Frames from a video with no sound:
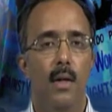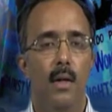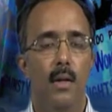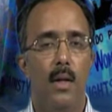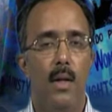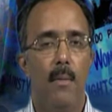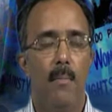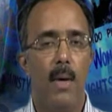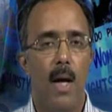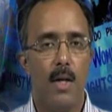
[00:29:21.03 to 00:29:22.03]
the
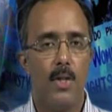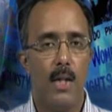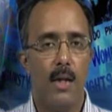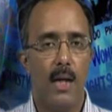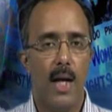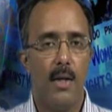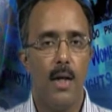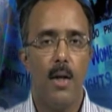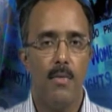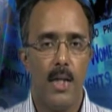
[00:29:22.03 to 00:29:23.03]
biological
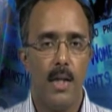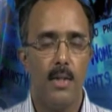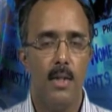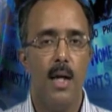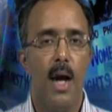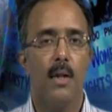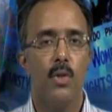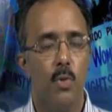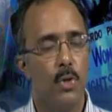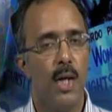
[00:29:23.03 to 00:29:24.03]
category of sex and the
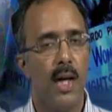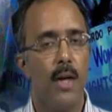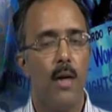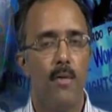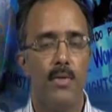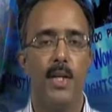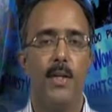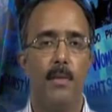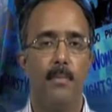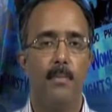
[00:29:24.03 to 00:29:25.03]
social category of gender.